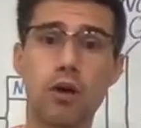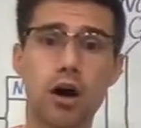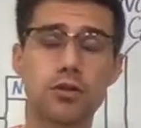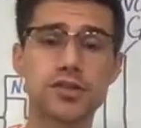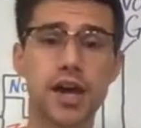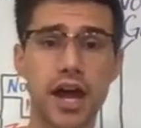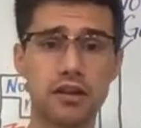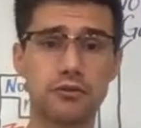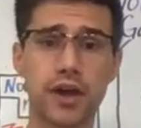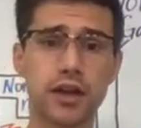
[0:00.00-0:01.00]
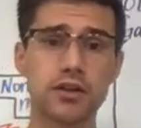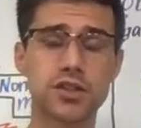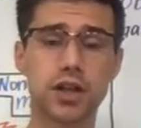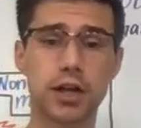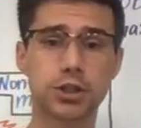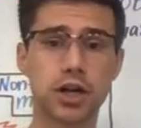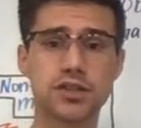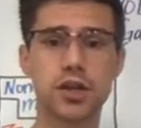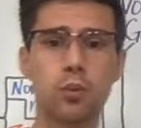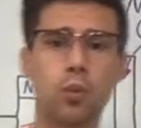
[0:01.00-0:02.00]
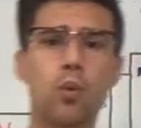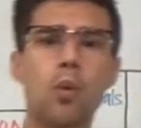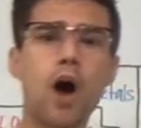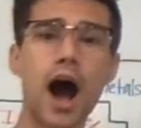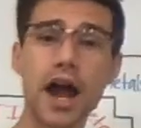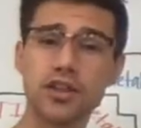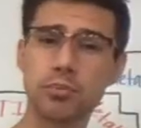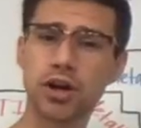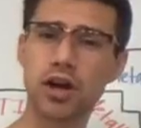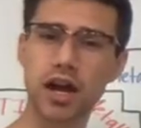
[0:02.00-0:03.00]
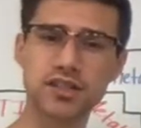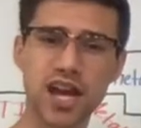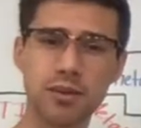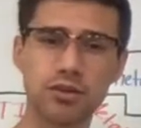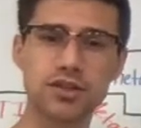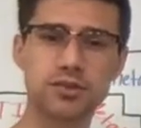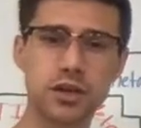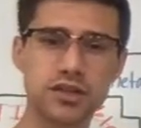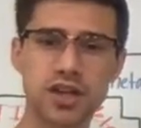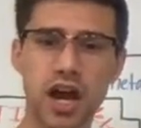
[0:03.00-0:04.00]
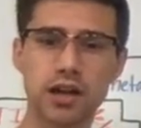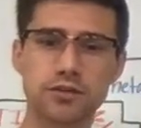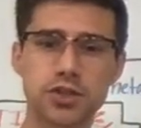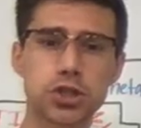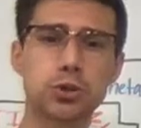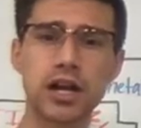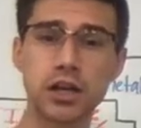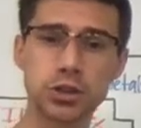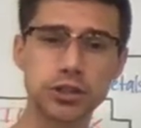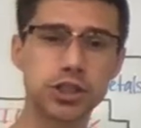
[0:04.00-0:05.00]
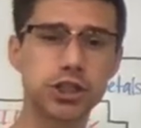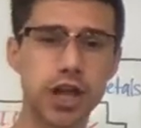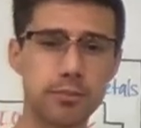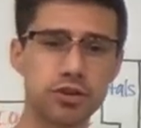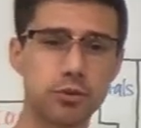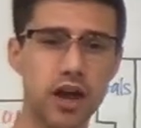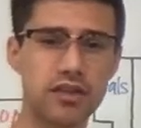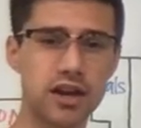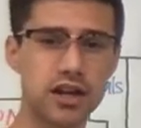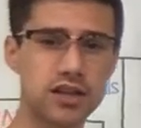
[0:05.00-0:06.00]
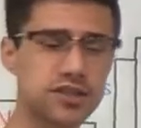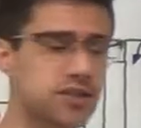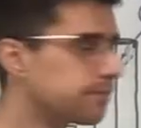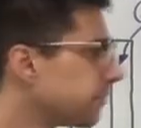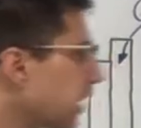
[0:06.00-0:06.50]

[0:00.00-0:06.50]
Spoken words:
models and valence electrons and why the periodic table is kind of strangely shaped the way that it is.